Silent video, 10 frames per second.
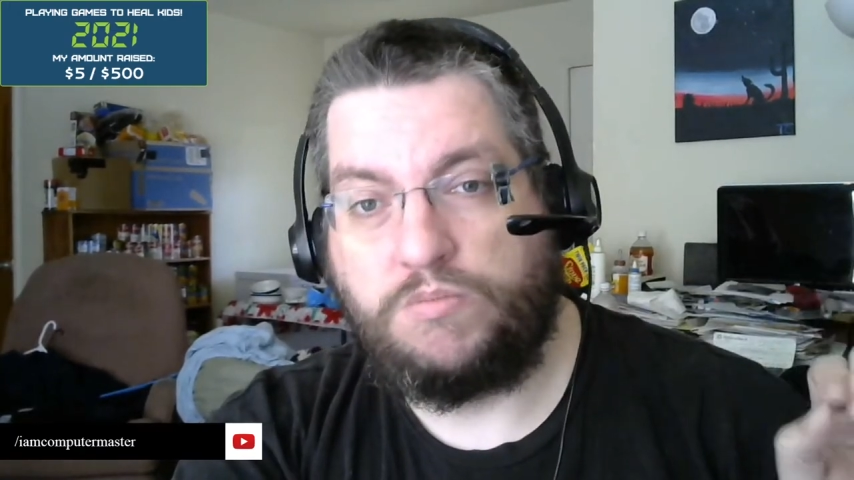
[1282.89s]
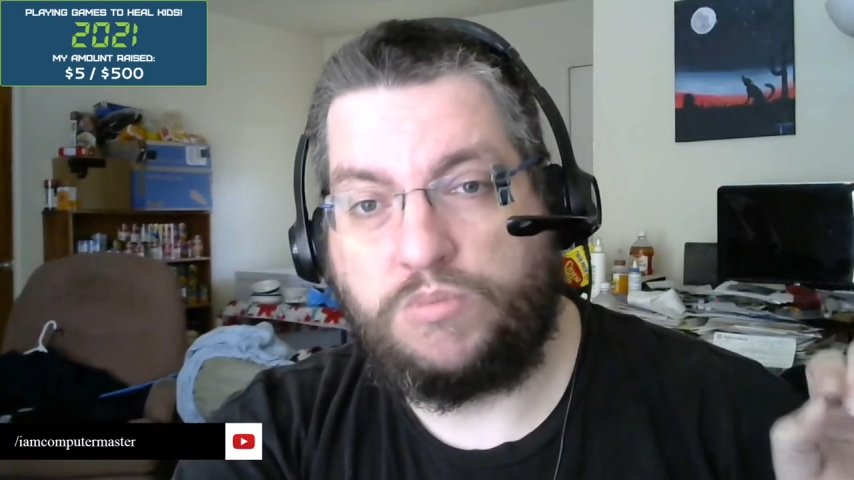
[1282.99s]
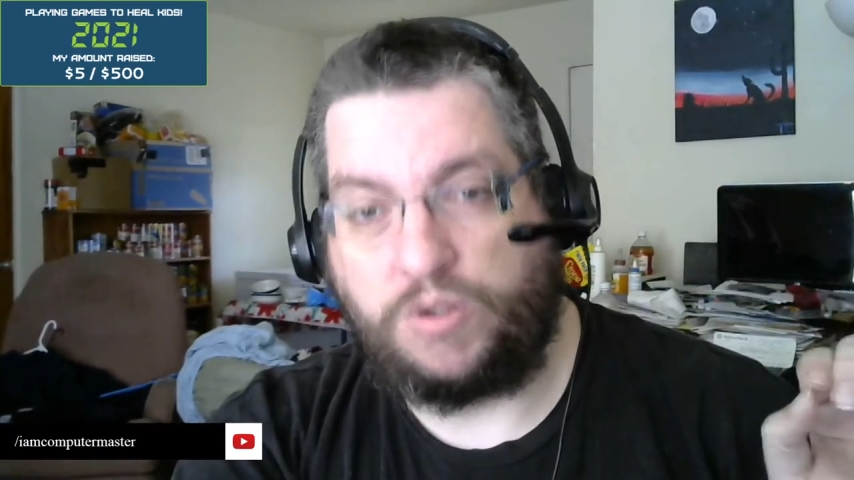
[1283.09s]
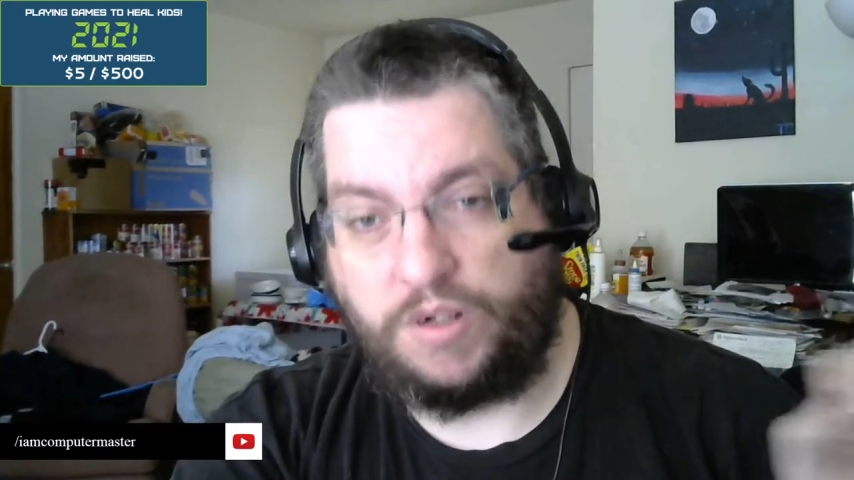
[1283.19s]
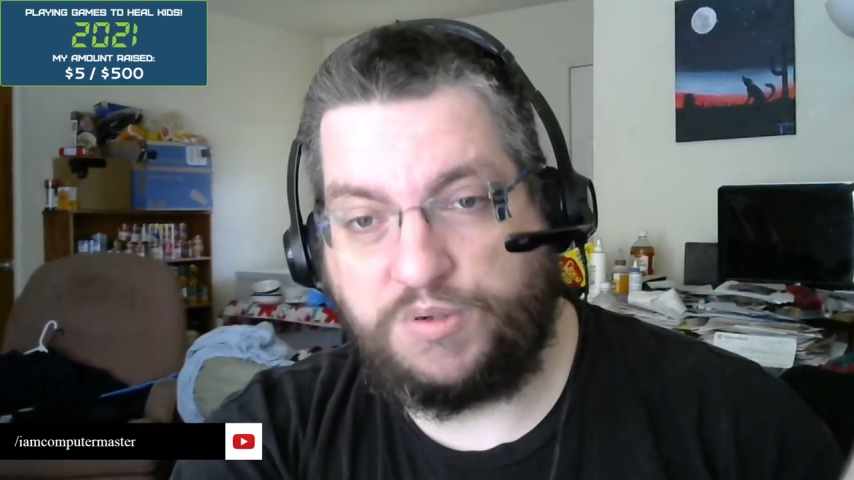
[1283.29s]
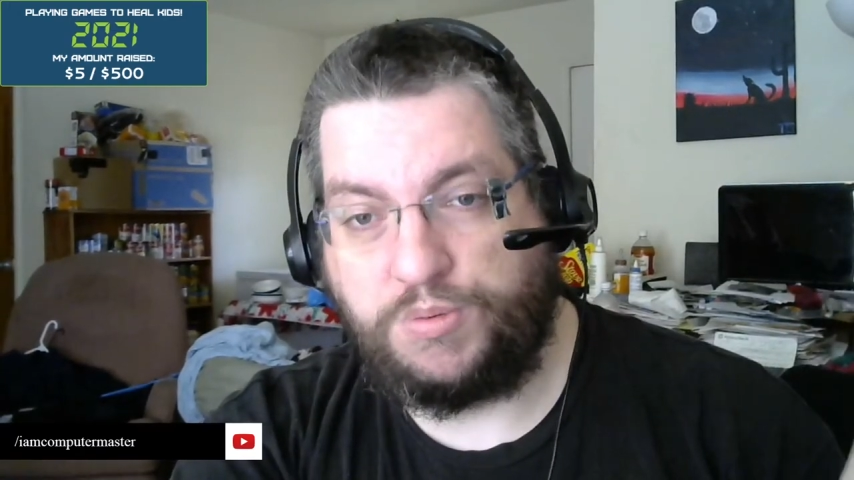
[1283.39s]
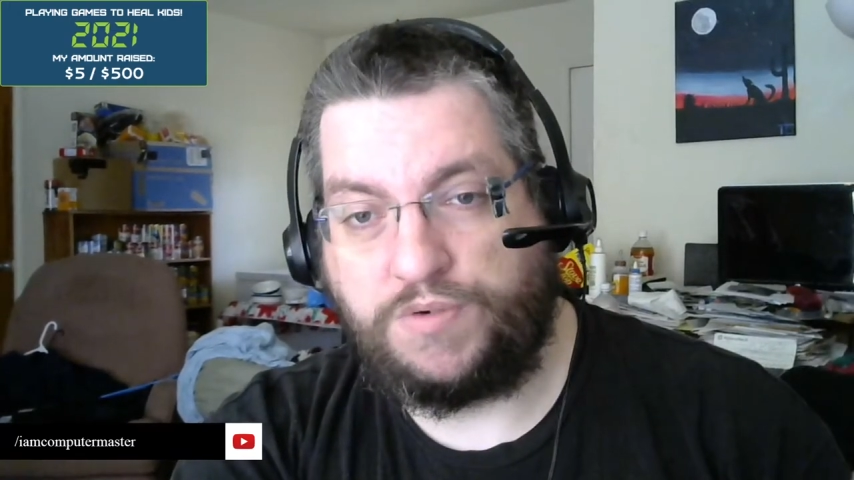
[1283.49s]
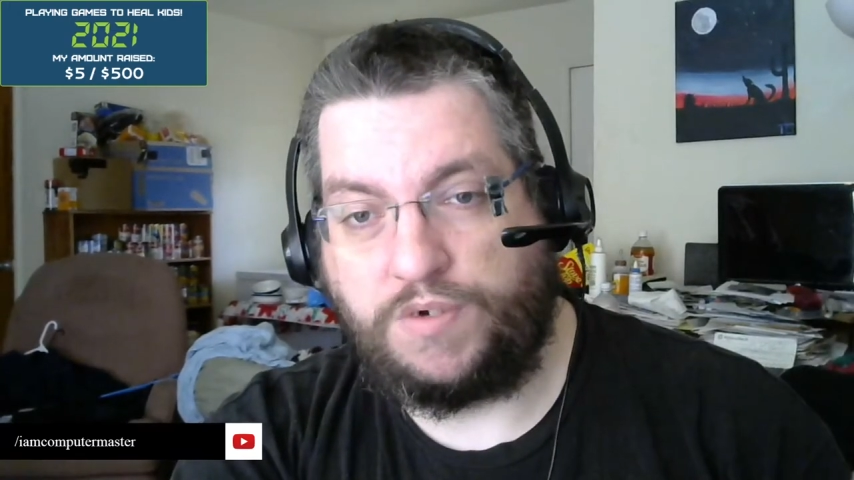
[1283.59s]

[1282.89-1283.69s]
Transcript: don't have too much